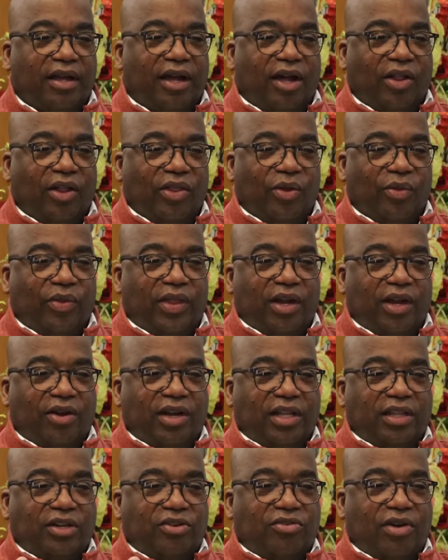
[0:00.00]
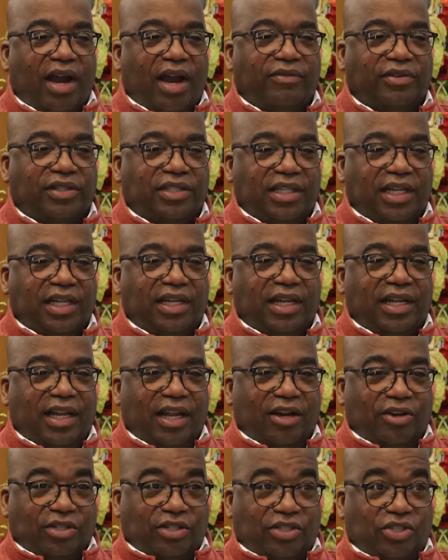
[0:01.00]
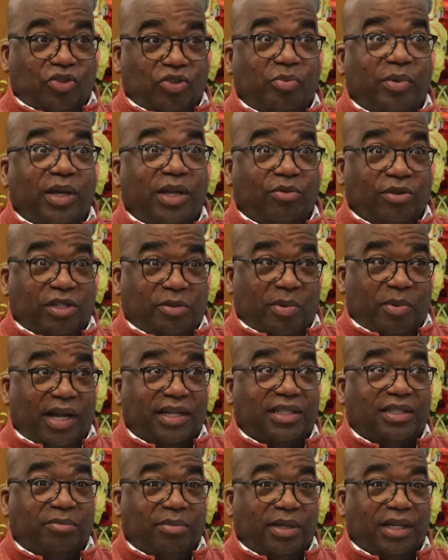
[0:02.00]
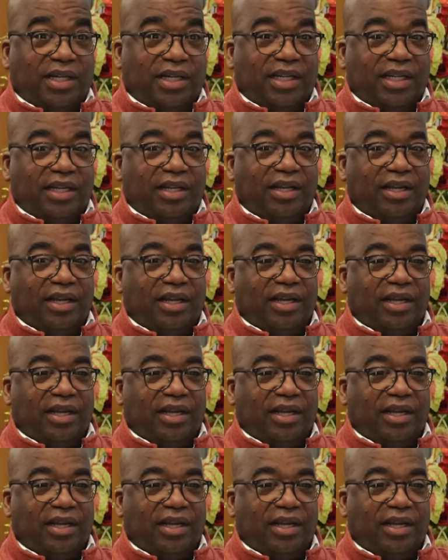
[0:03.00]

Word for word: although they're in the driver's seat and they're assuming responsibility,